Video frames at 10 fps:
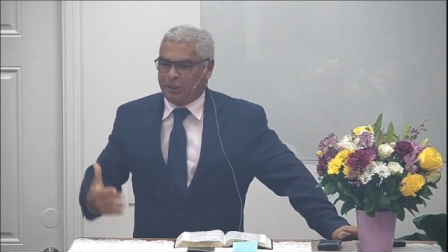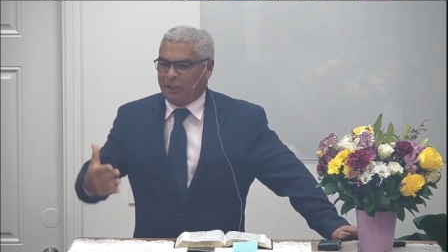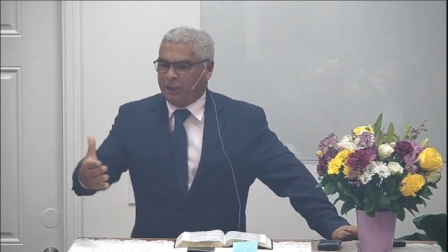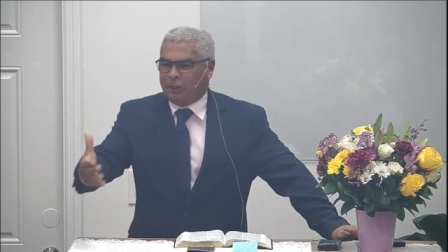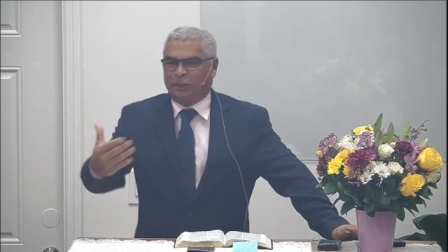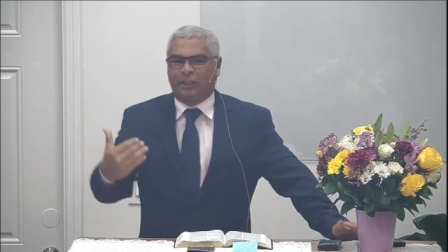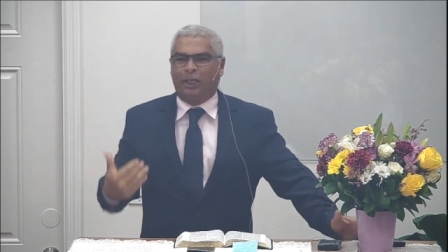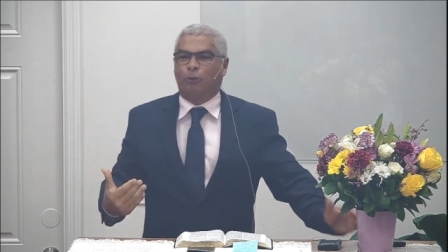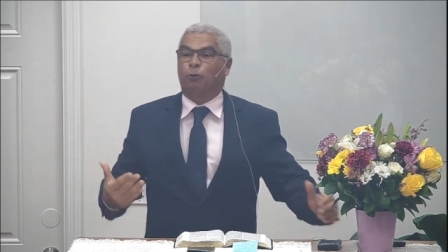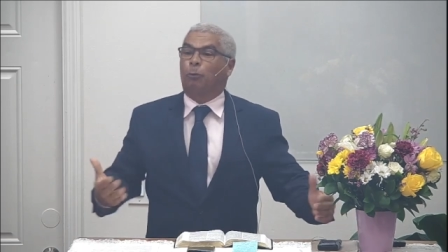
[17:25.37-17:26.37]
Man cannot
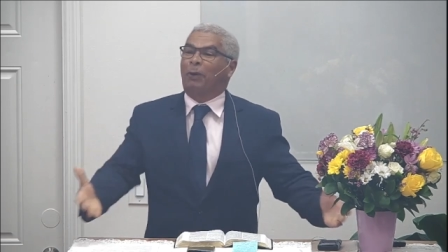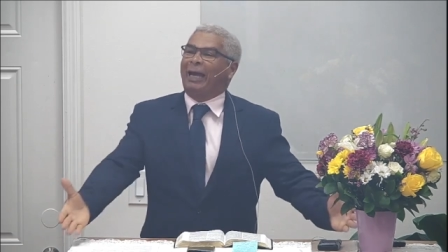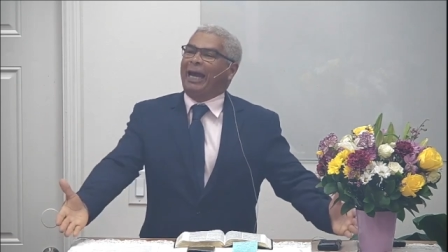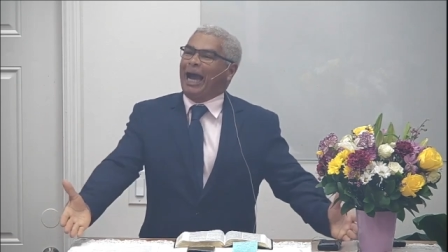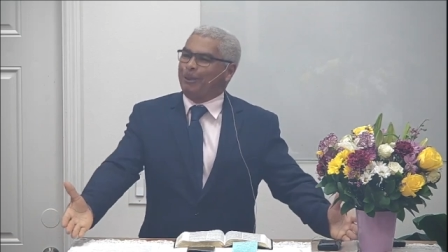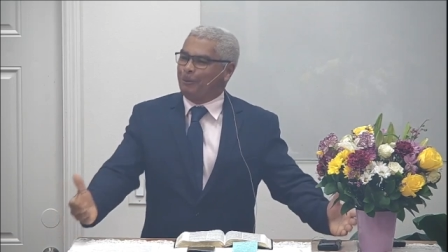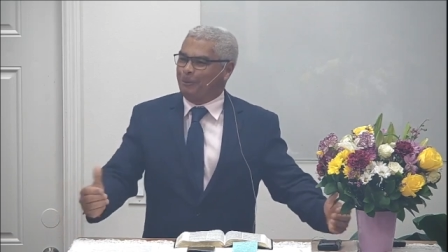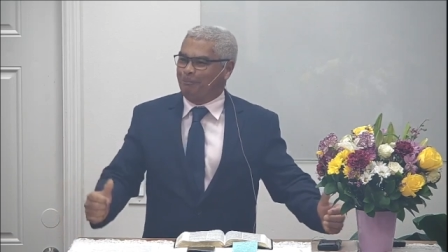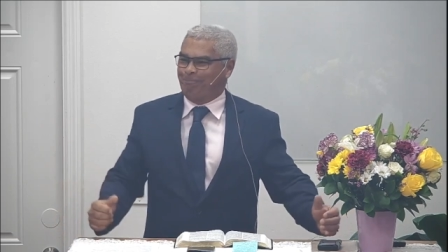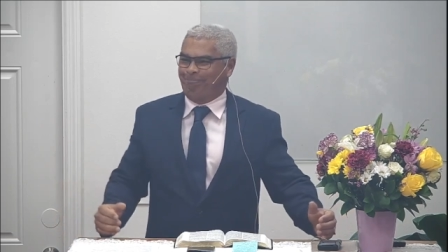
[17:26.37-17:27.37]
present before
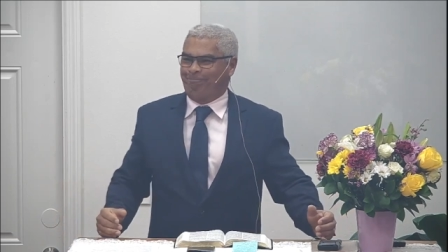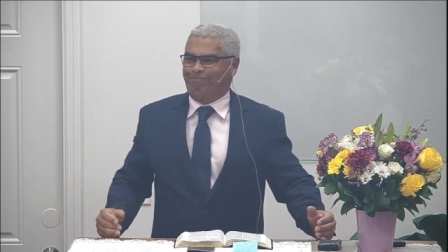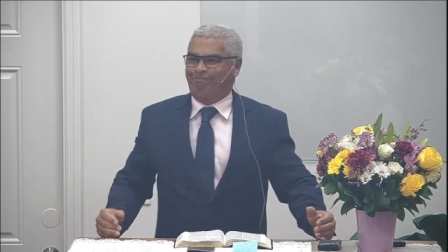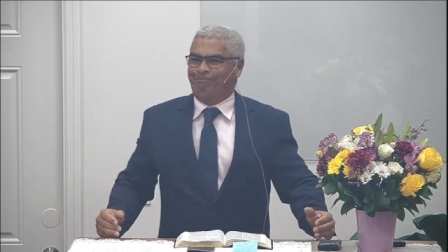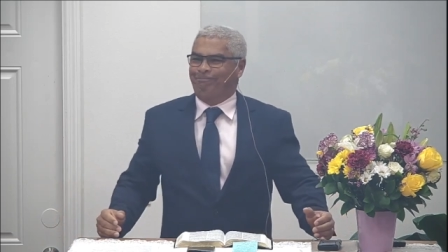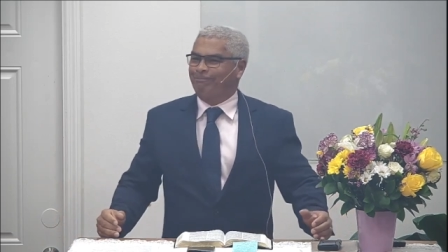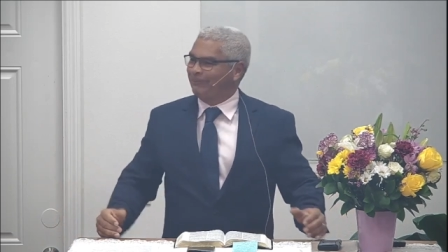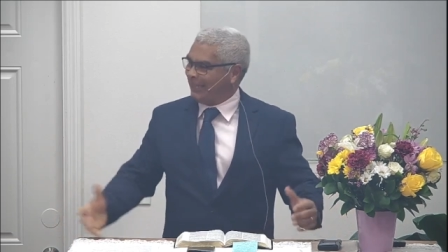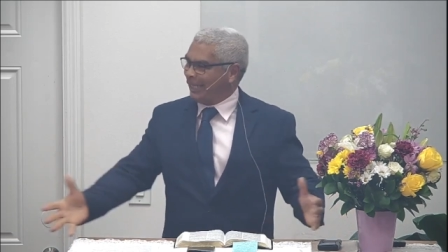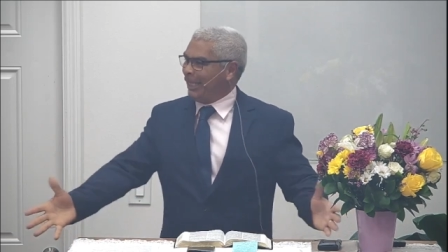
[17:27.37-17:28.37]
God with sin,
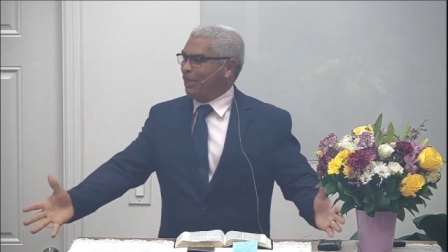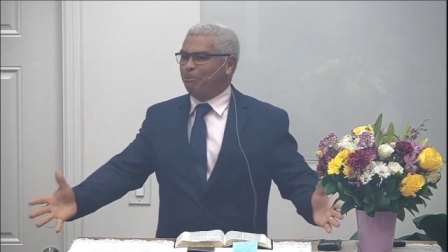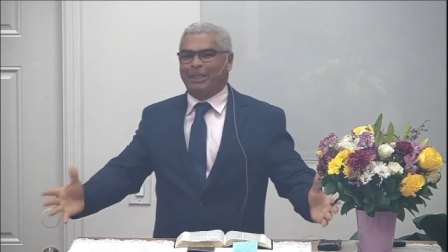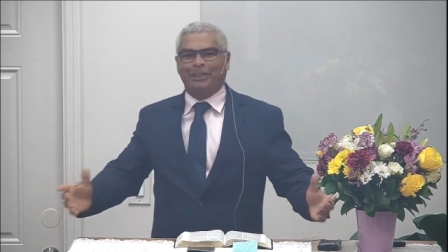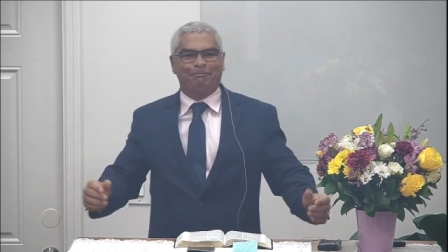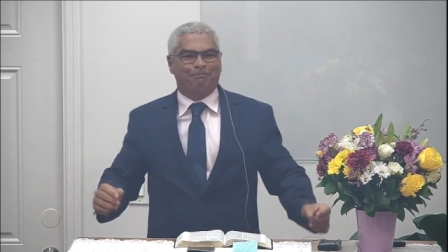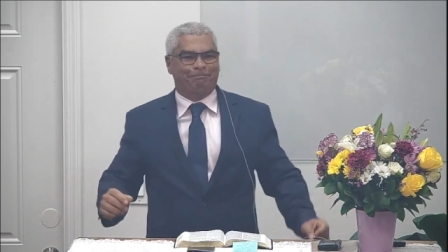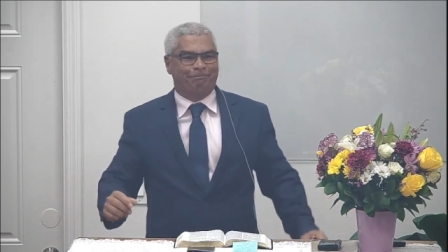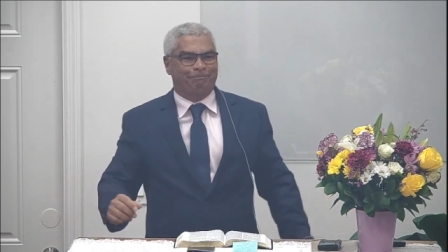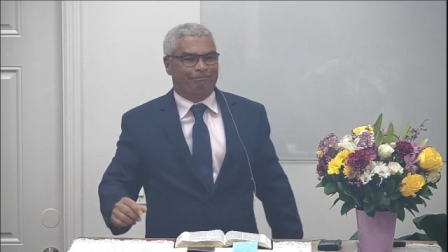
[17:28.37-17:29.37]

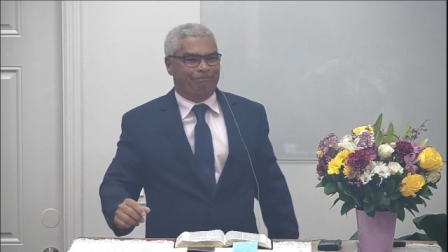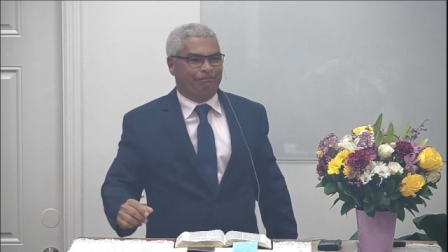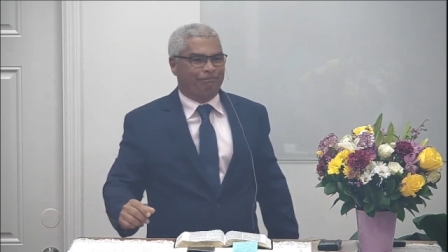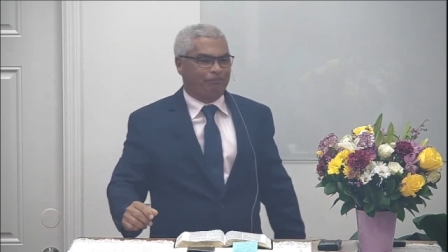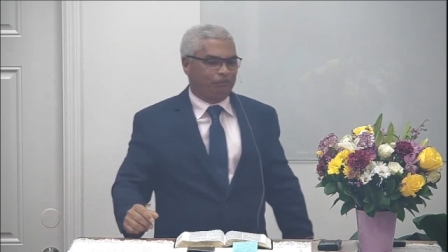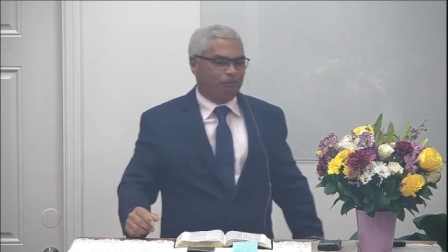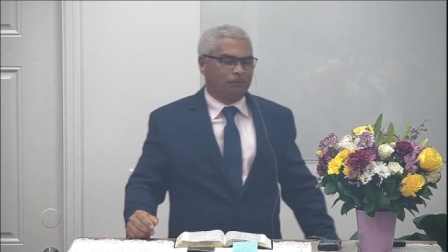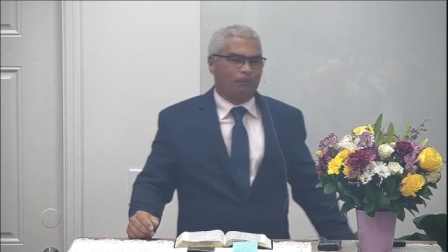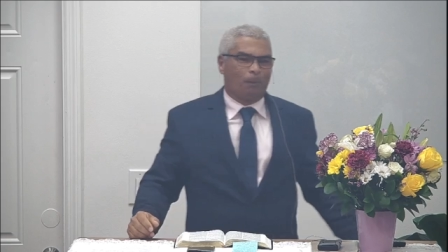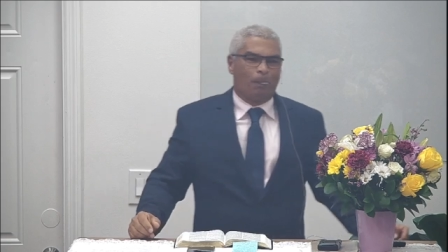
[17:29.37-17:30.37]
with the,
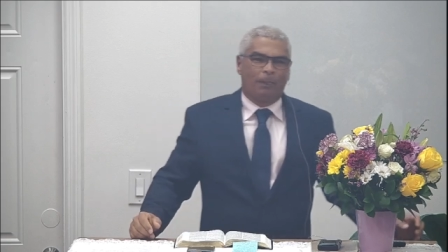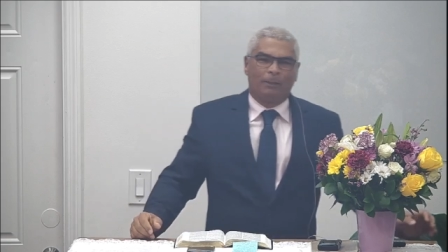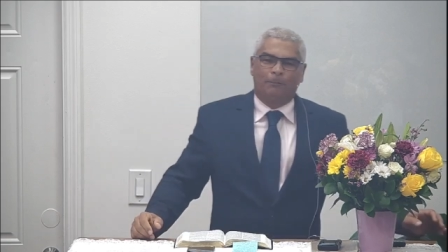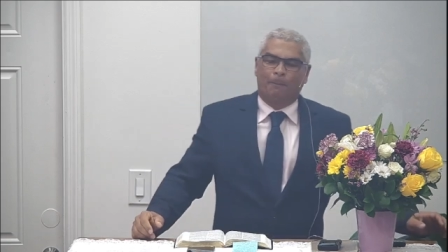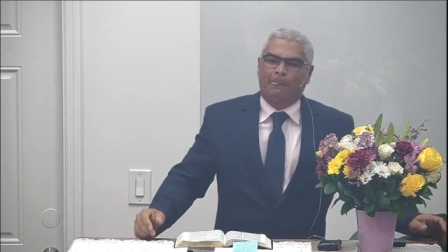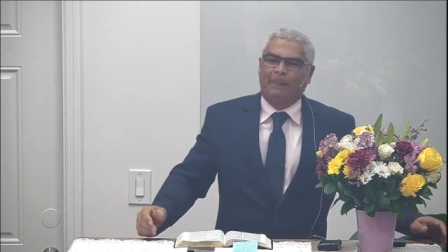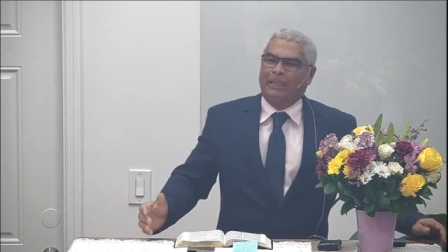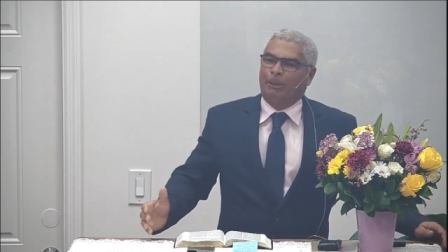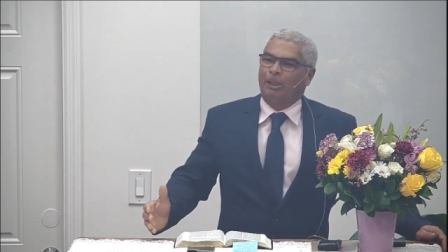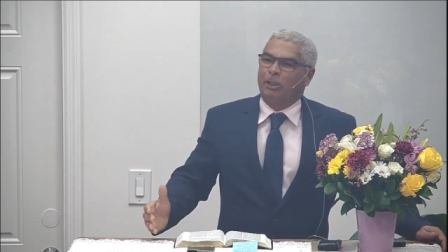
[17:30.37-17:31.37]
the
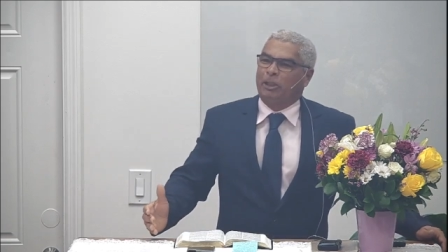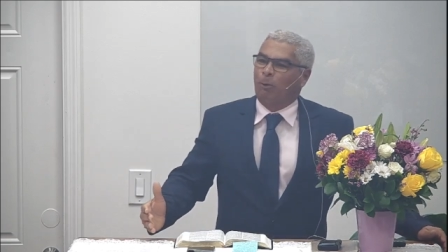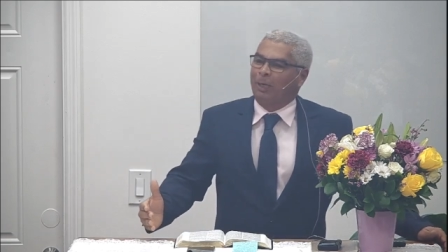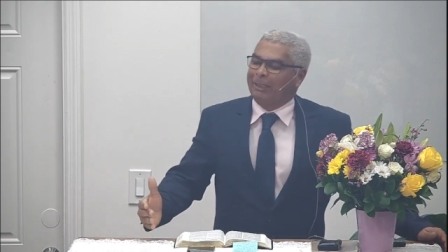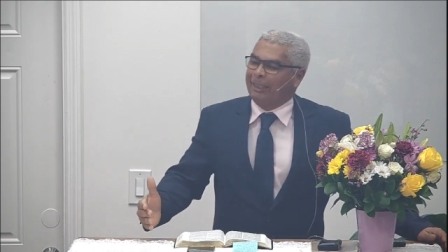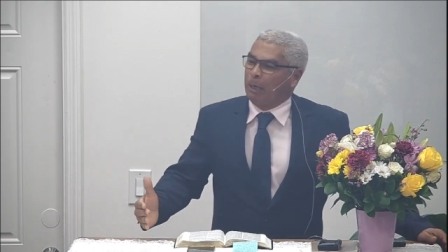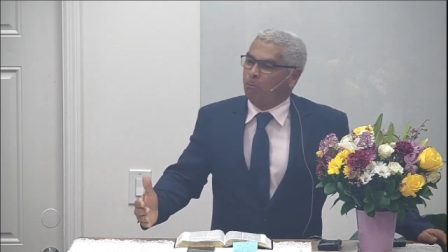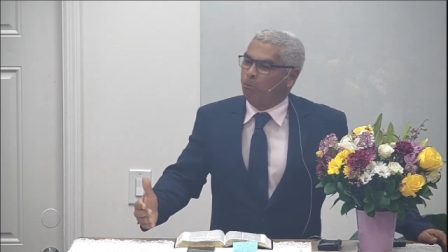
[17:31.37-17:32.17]
sin of leprosy.